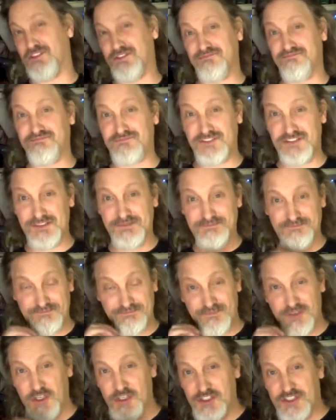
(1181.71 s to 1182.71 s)
to
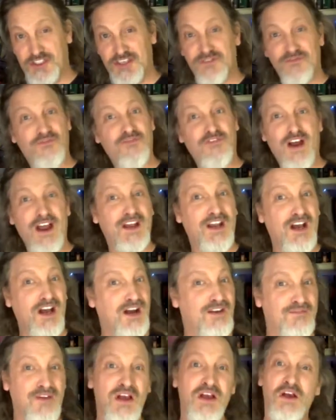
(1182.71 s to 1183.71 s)
push and fight
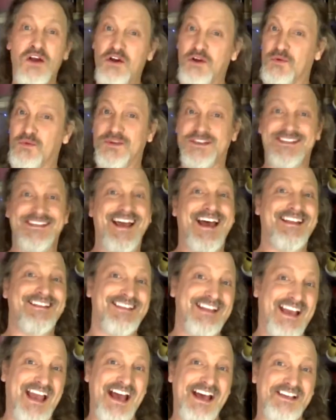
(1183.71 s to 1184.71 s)
off. Was that
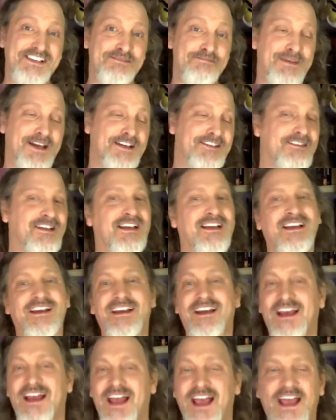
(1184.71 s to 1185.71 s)
the aspect?
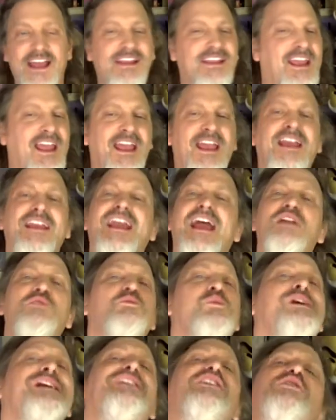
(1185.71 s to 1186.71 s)
Again, we